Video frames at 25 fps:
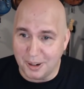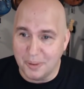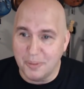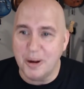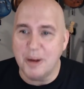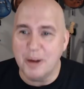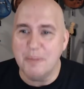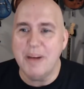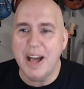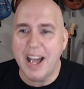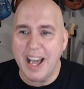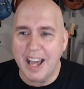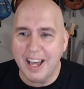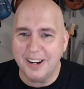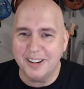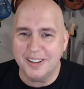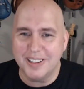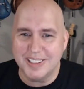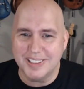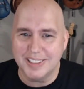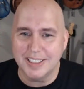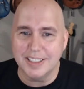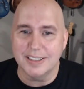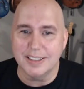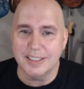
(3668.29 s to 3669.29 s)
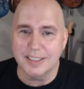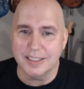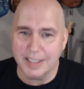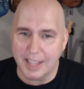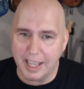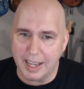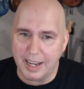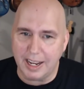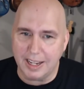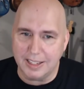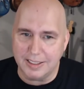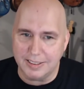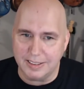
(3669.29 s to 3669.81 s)
What matters is, is
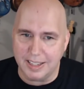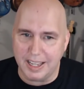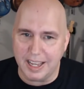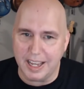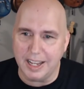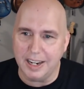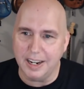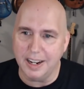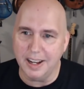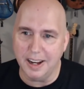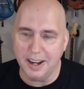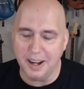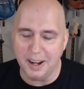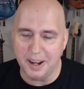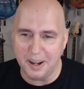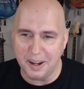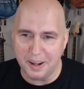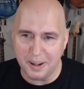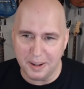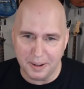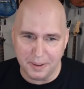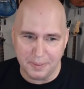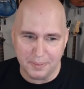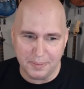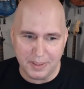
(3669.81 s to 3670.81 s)
like I said, uh,